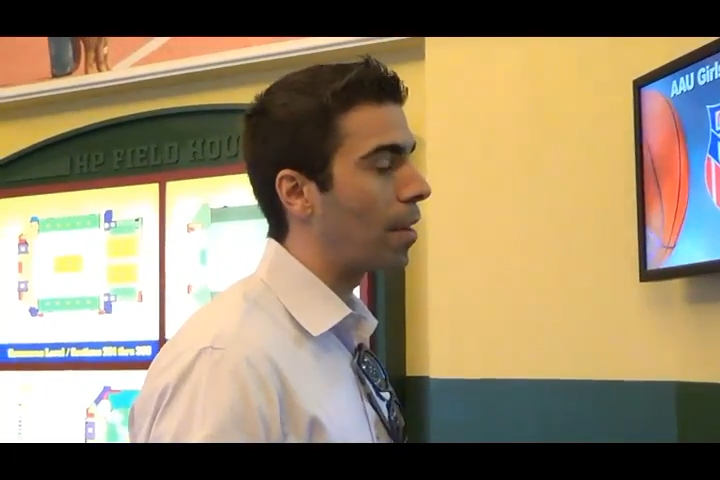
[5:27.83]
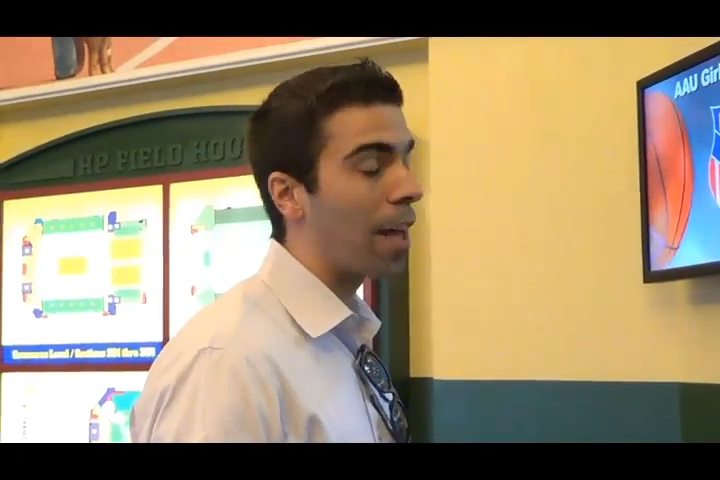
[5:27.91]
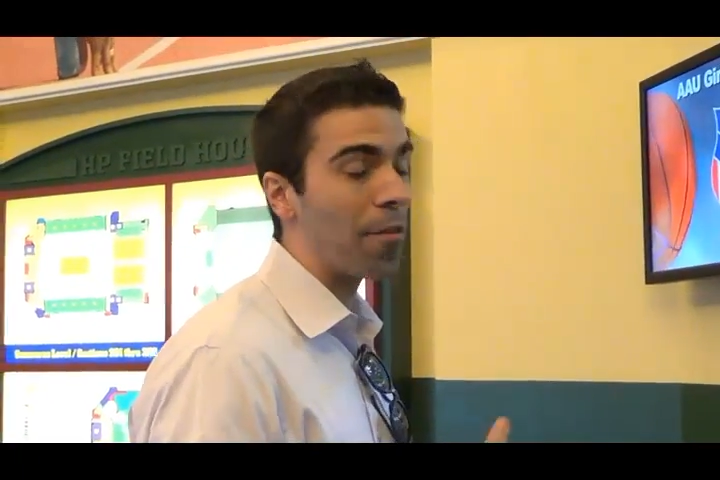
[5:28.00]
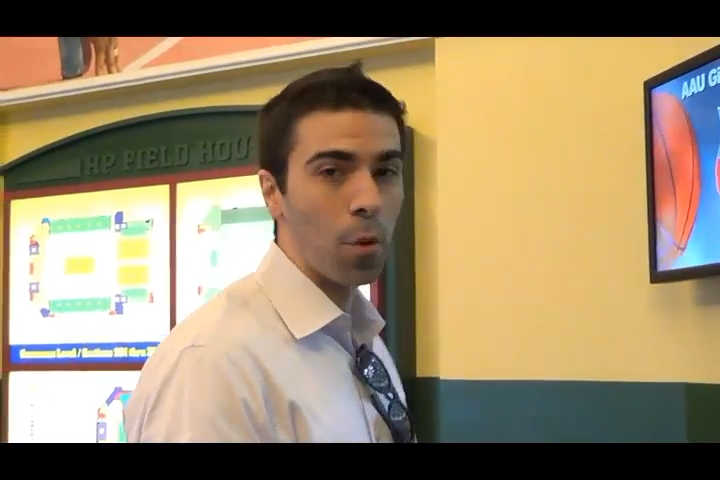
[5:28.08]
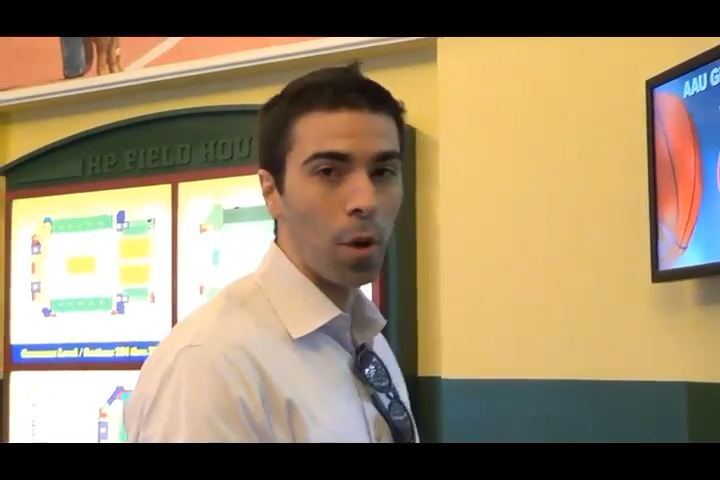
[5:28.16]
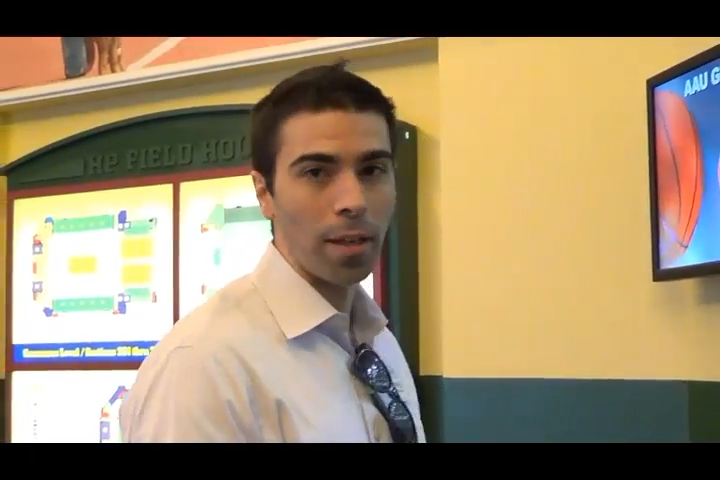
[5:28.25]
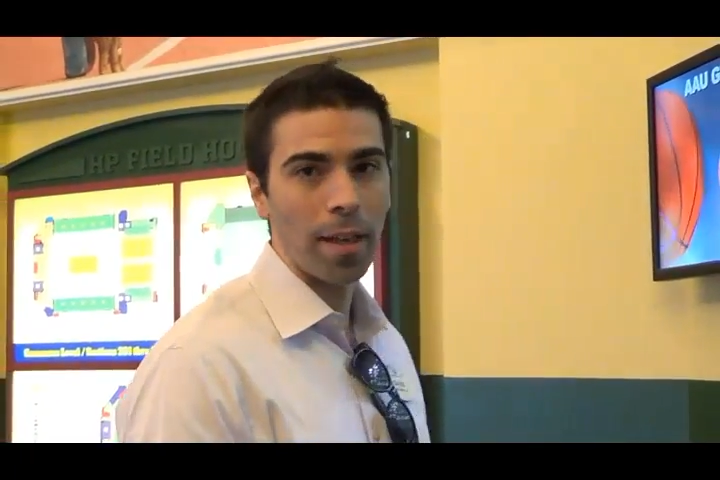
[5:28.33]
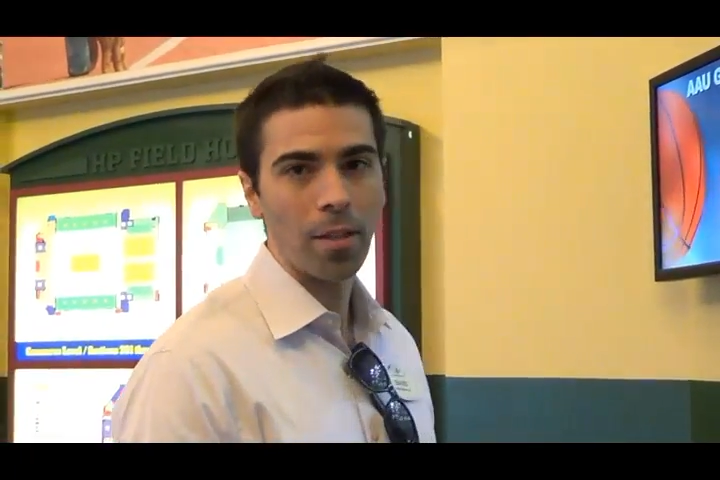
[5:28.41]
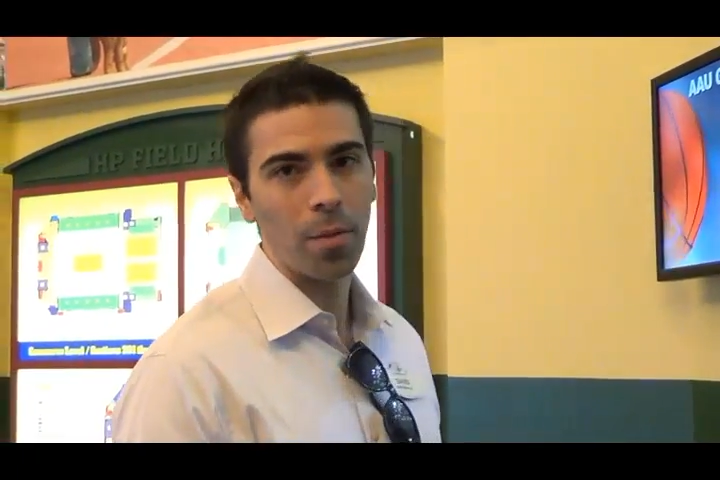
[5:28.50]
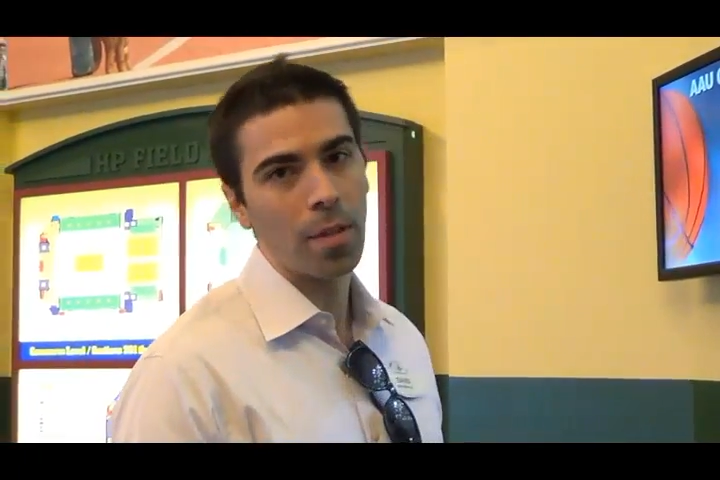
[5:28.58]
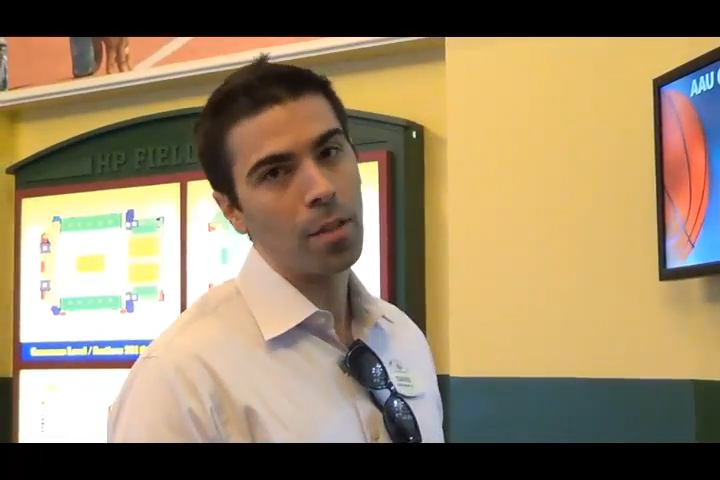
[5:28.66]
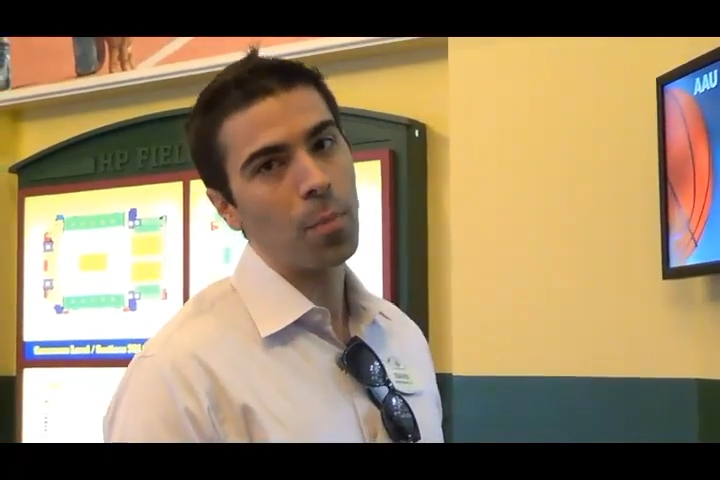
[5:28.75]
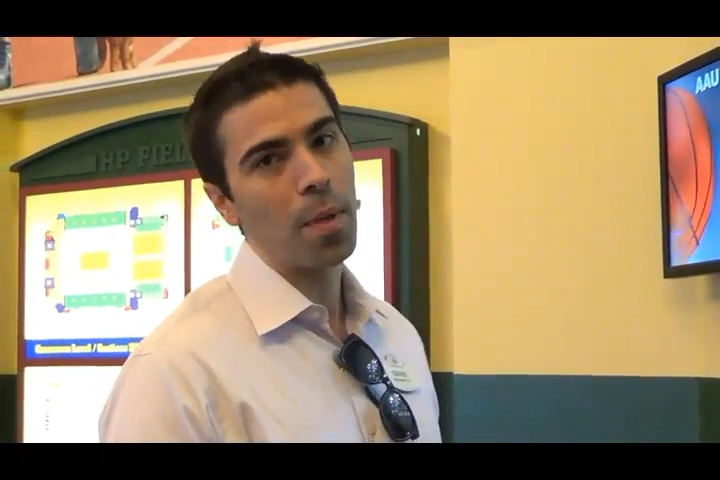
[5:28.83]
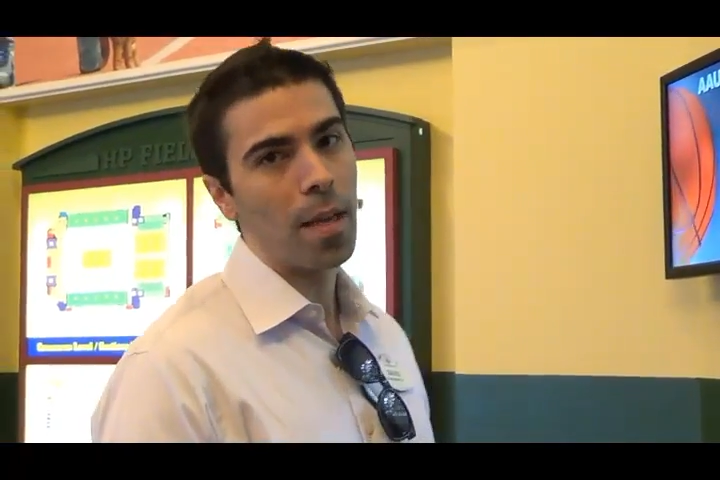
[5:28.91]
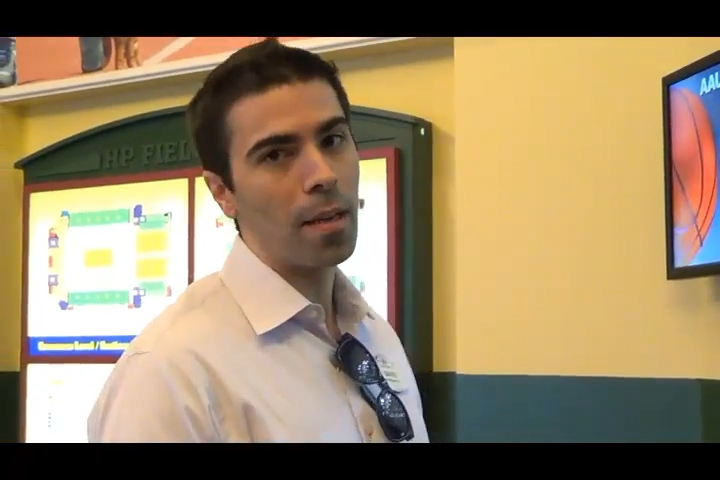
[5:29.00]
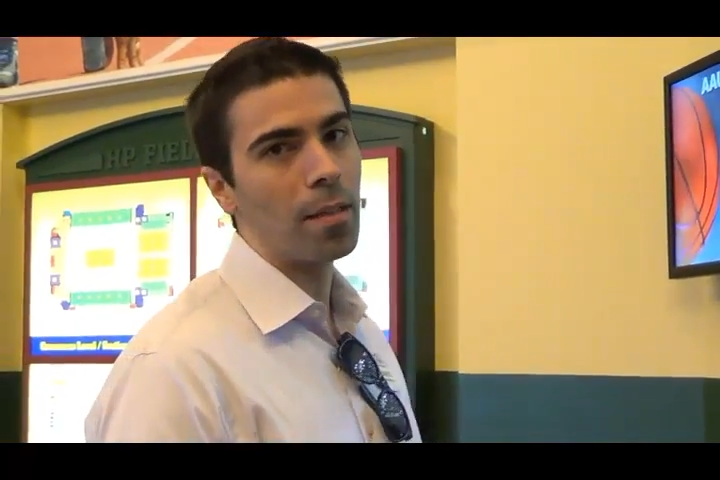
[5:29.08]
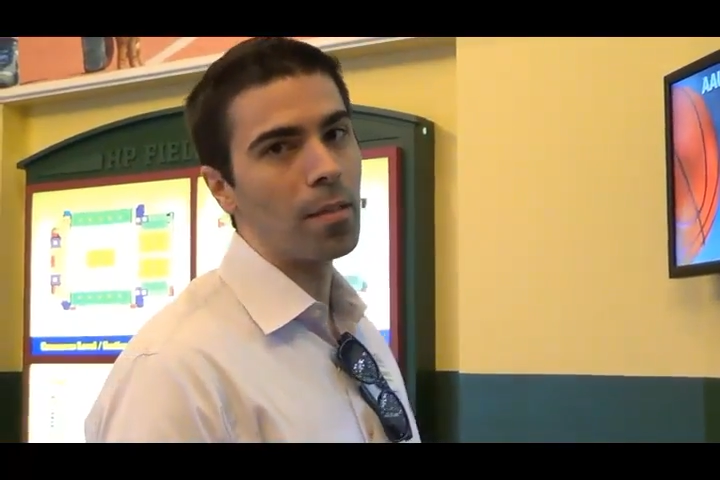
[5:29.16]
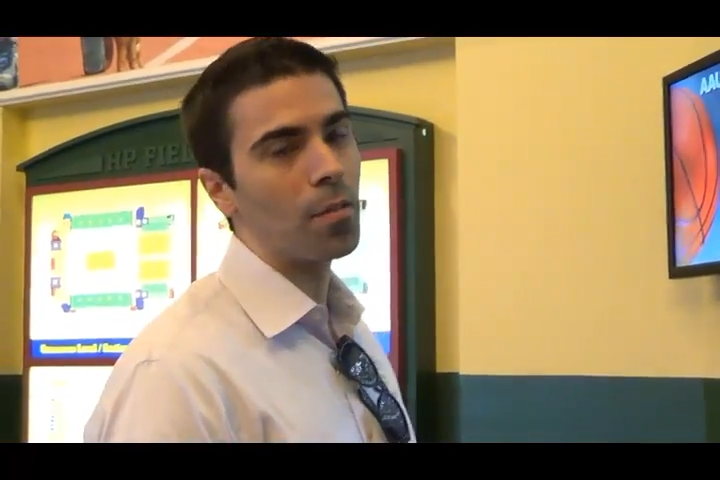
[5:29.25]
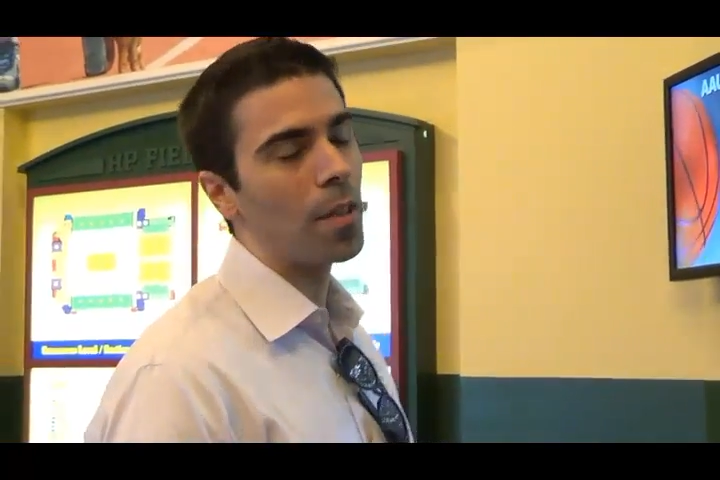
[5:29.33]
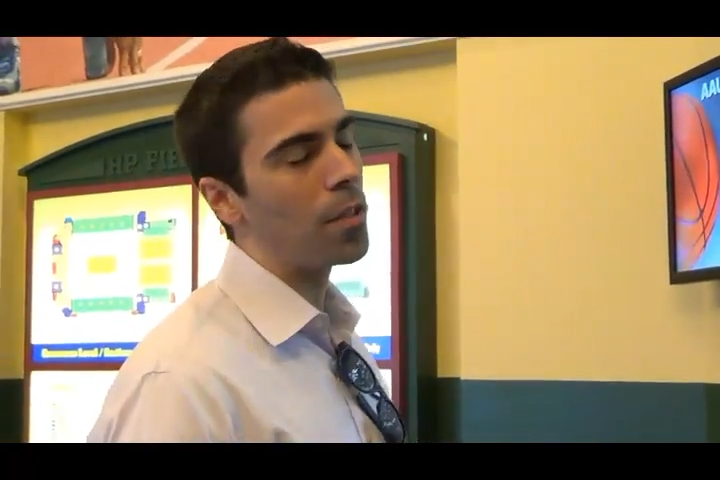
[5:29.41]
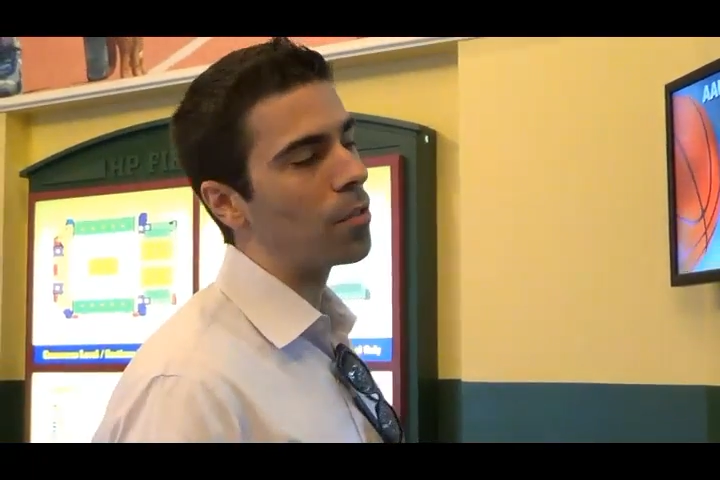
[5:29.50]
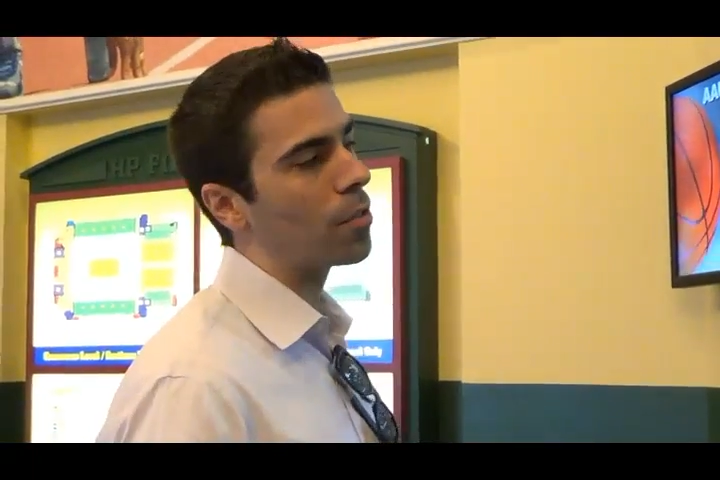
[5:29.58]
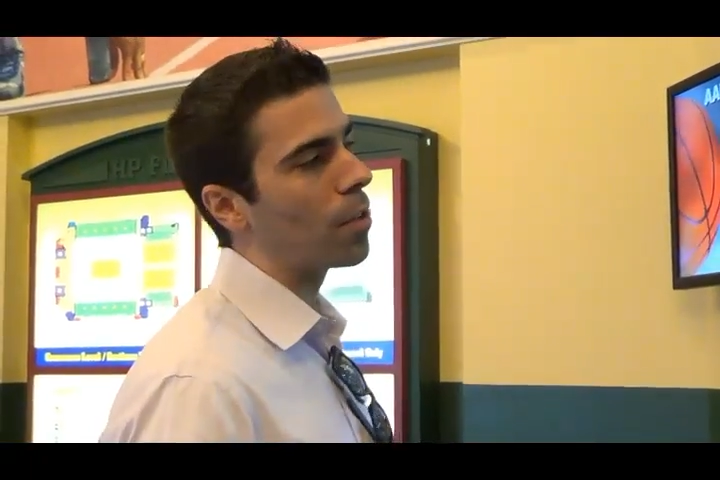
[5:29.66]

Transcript: done live broadcasts with ESPN in this venue.